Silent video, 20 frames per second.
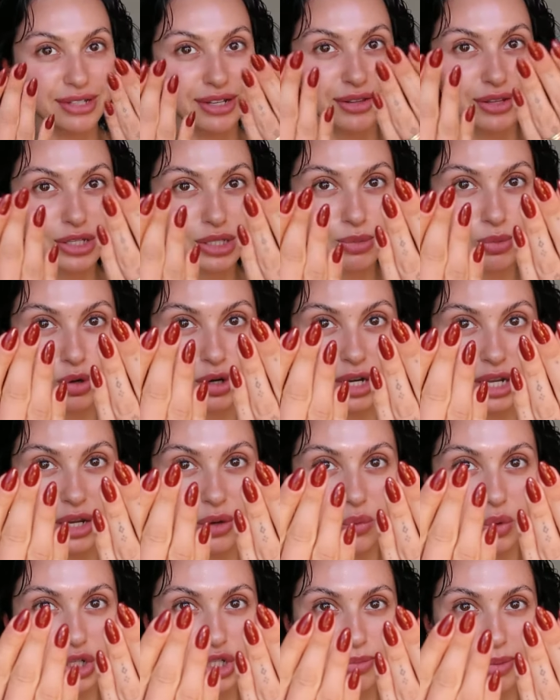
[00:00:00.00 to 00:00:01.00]
done this morning,
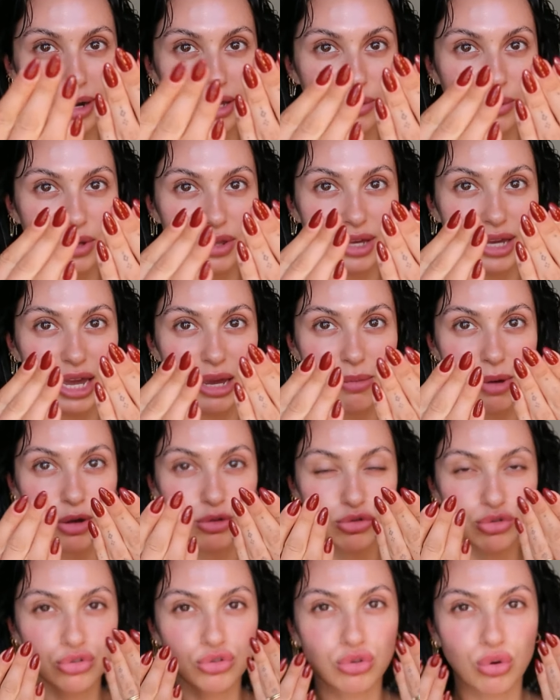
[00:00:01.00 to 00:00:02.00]
which by the way, they came
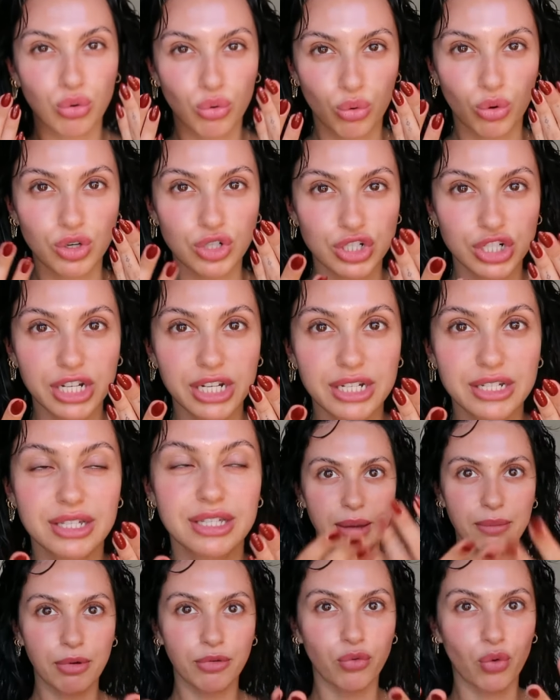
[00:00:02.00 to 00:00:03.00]
out so gorgeous.
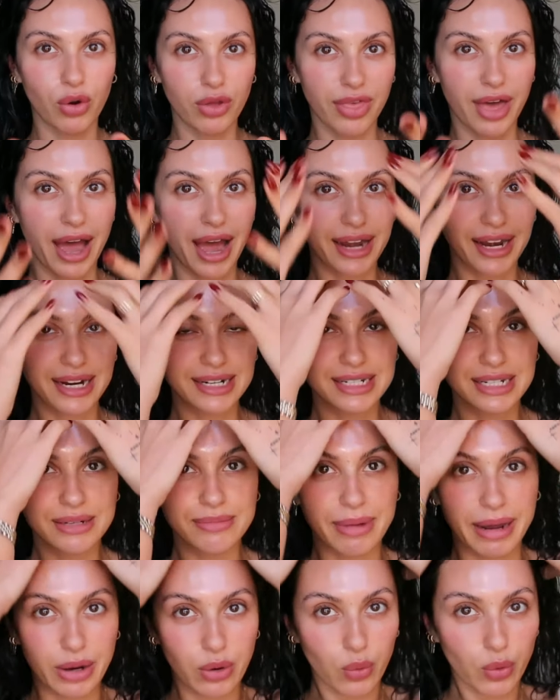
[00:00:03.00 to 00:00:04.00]
And before that, I did
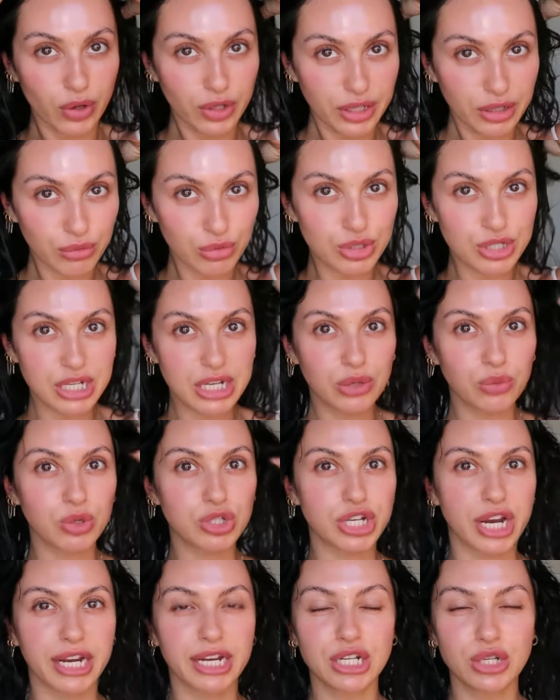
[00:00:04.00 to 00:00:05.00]
my oiling routine,
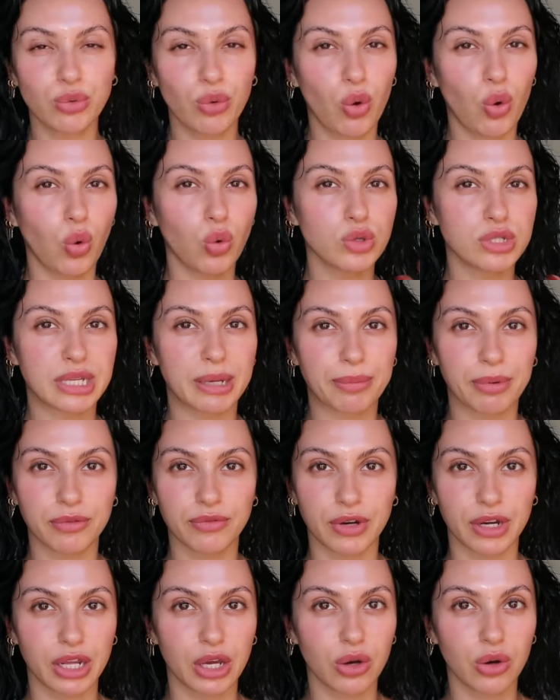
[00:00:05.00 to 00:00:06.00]
which I can do a whole separate
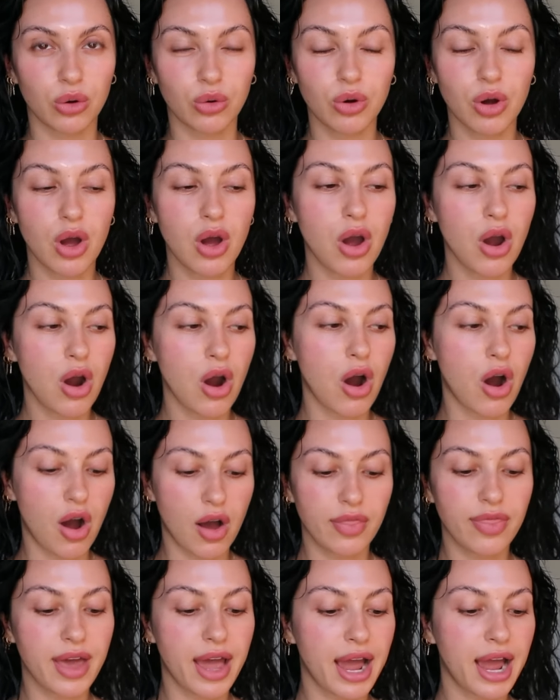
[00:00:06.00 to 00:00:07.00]
video
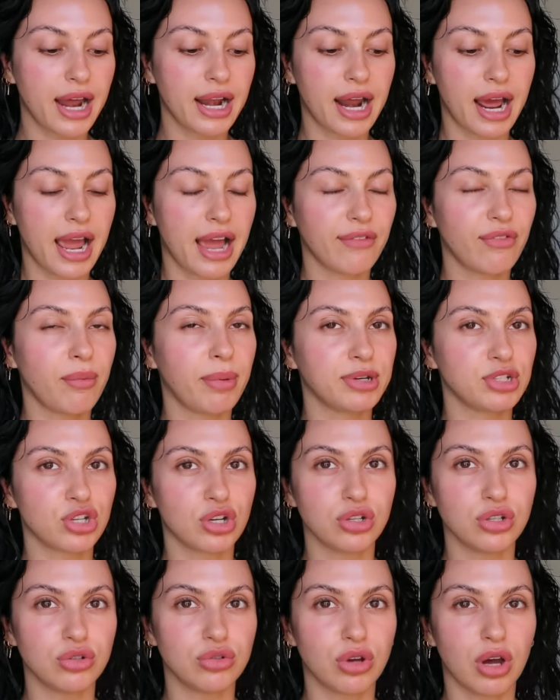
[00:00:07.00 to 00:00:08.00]
on that. I have a bunch
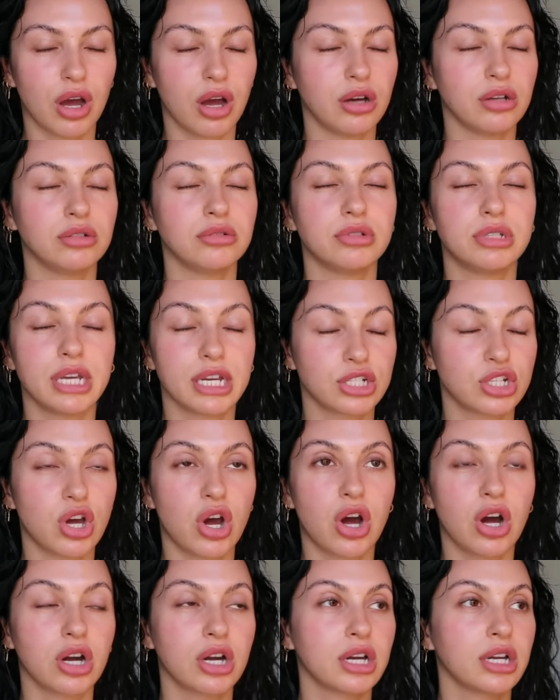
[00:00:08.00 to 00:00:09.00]
on
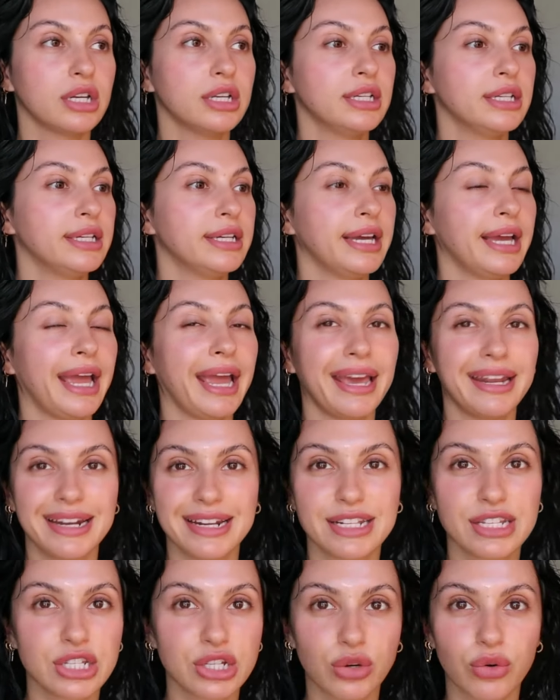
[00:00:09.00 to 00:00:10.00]
TikTok and
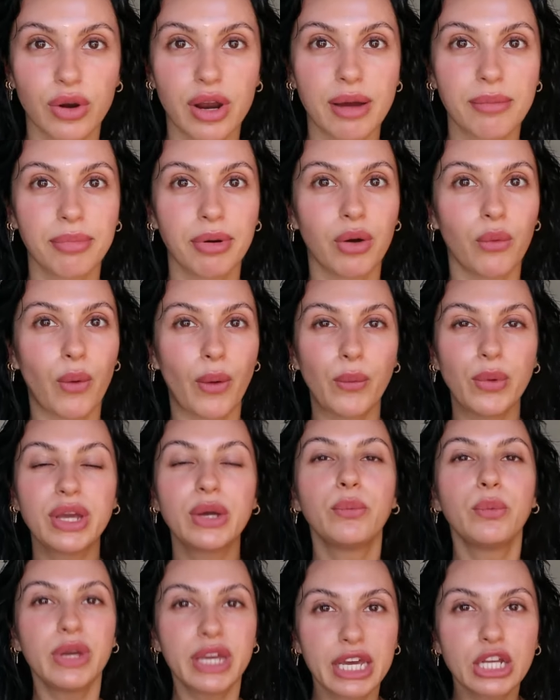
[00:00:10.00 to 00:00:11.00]
Instagram,
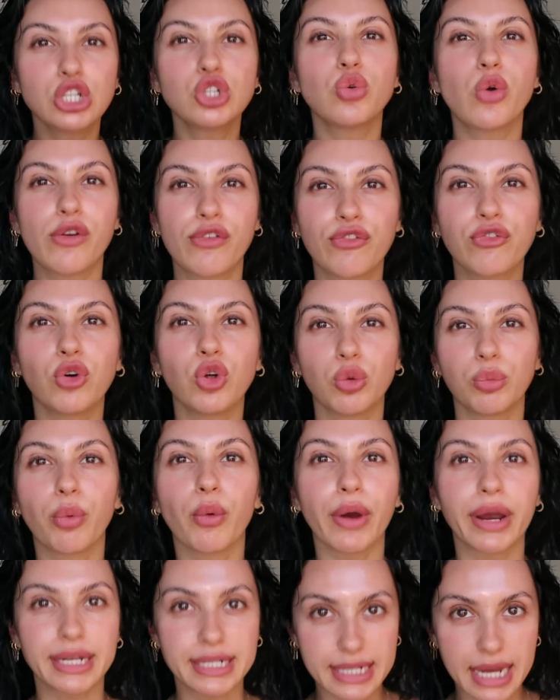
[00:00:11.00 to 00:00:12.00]
but we can do a full
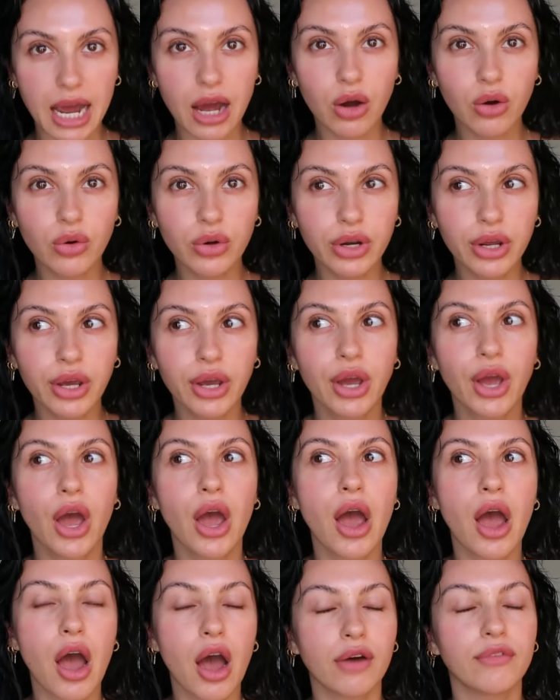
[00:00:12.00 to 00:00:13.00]
breakdown
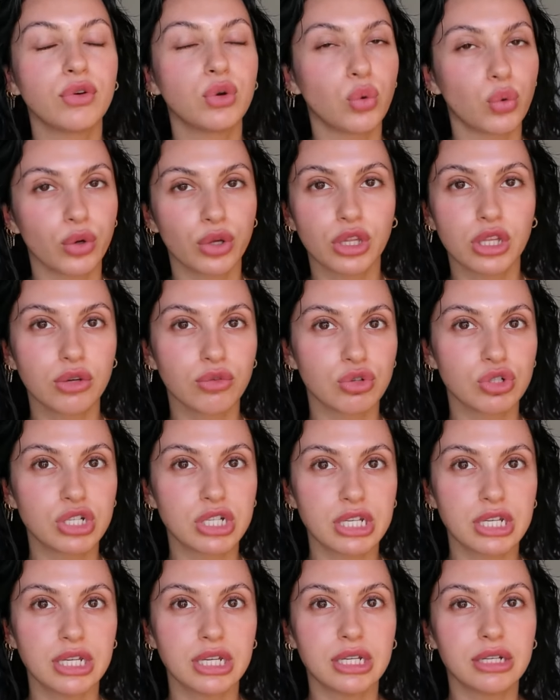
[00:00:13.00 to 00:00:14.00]
of an oiling
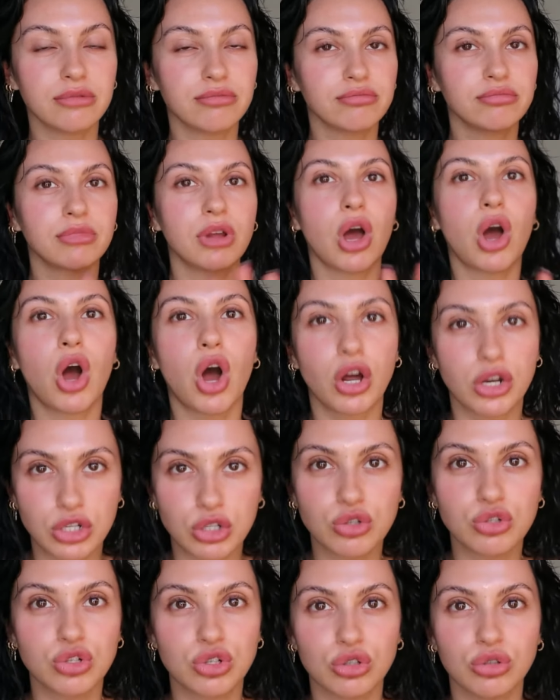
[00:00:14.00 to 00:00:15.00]
routine on
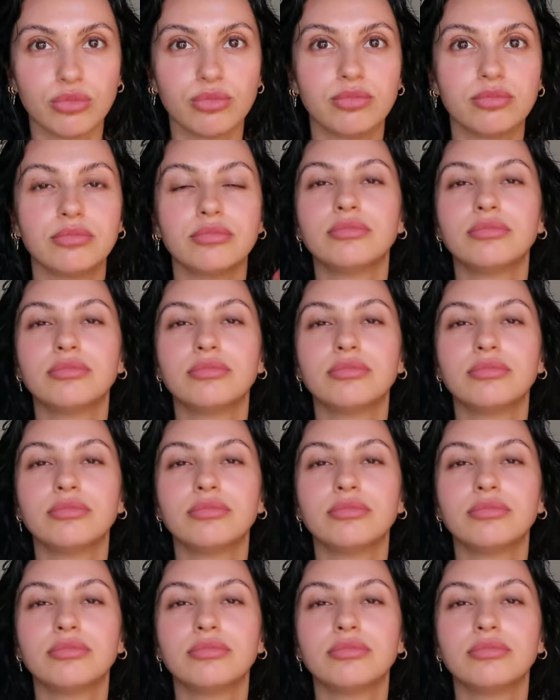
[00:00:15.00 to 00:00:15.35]
YouTube